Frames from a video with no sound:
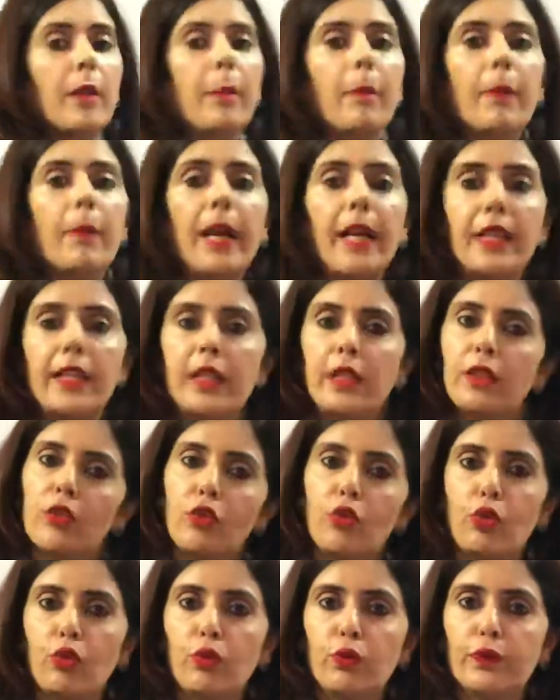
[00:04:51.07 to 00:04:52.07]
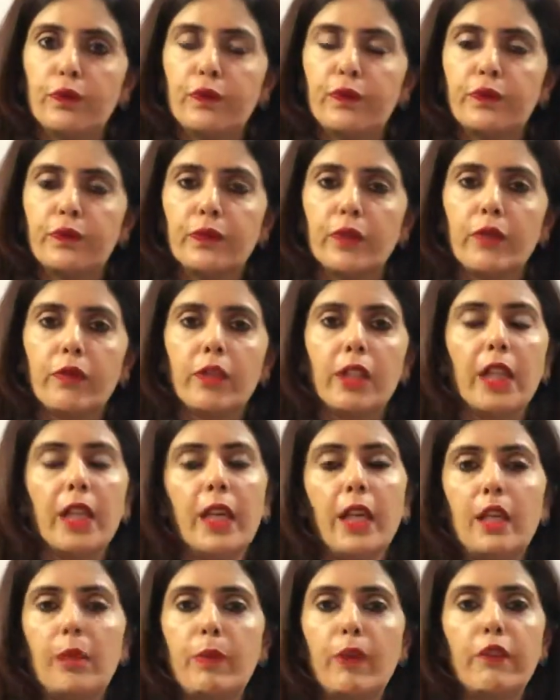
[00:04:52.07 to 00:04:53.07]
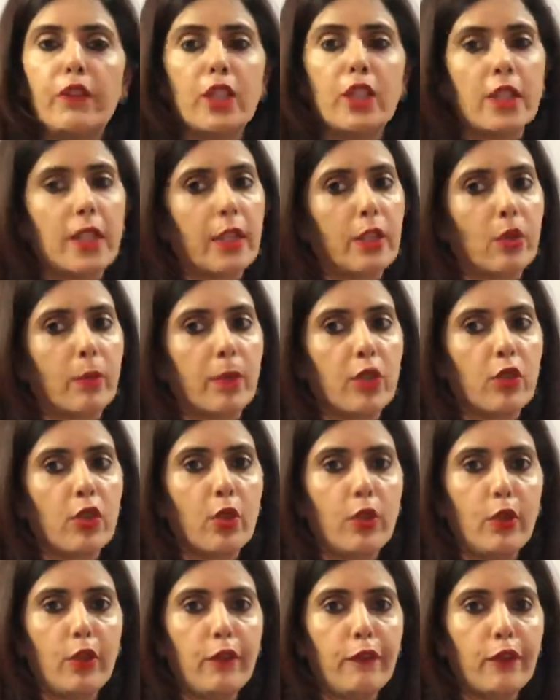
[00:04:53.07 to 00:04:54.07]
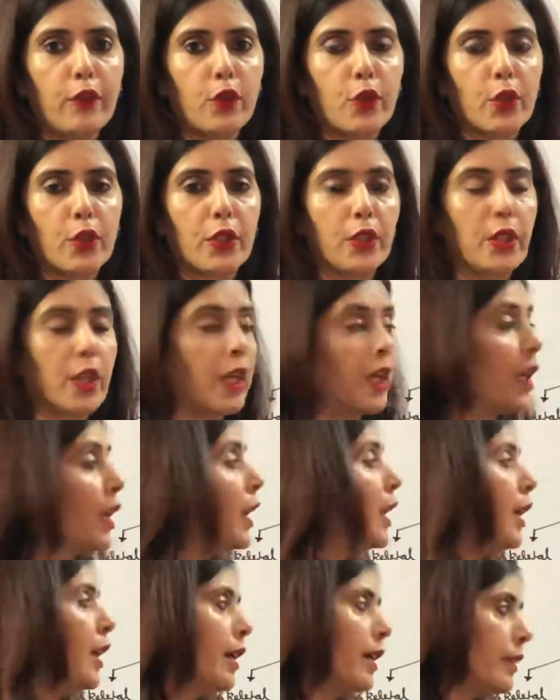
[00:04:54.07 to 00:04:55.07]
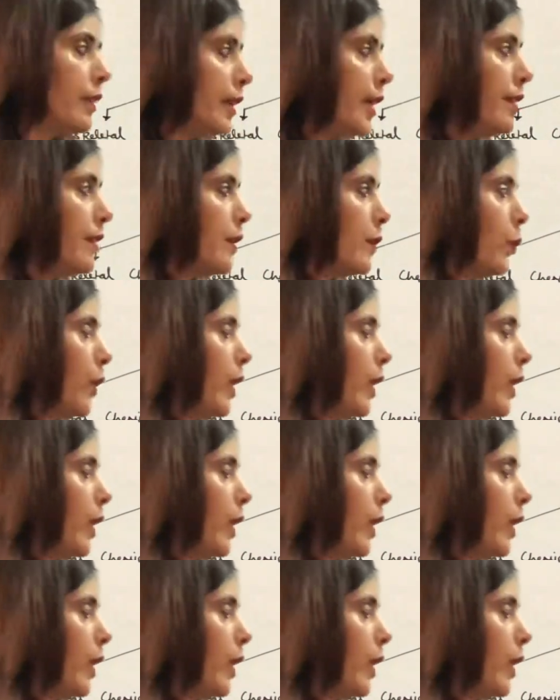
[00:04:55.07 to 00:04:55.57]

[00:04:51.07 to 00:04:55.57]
by 2 with the help of a stoichiometric coefficient. This